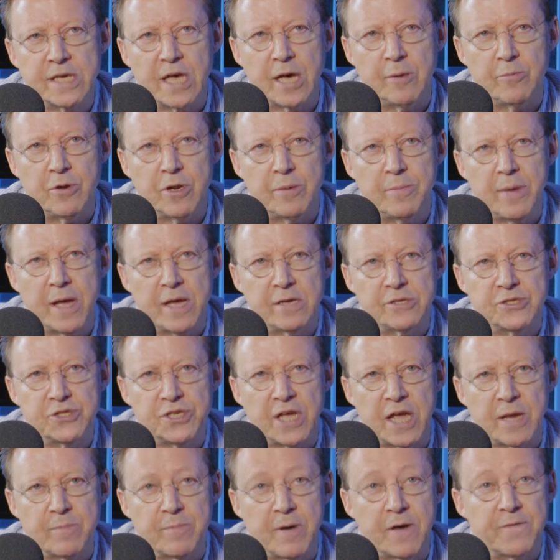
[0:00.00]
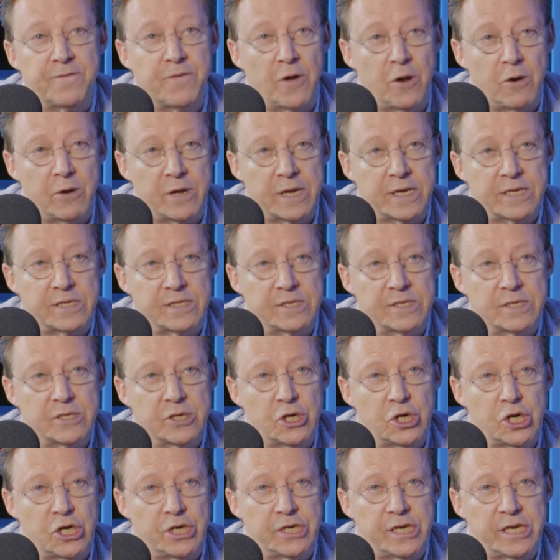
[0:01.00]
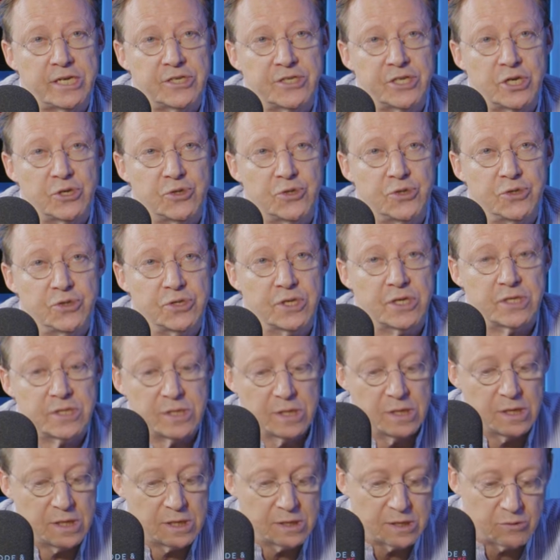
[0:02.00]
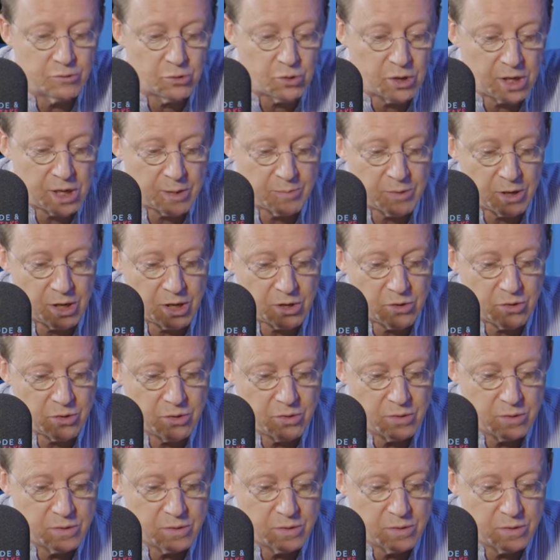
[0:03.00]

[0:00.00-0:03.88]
Kermode and Mayo's take by following us on our socials? Because they're all here below.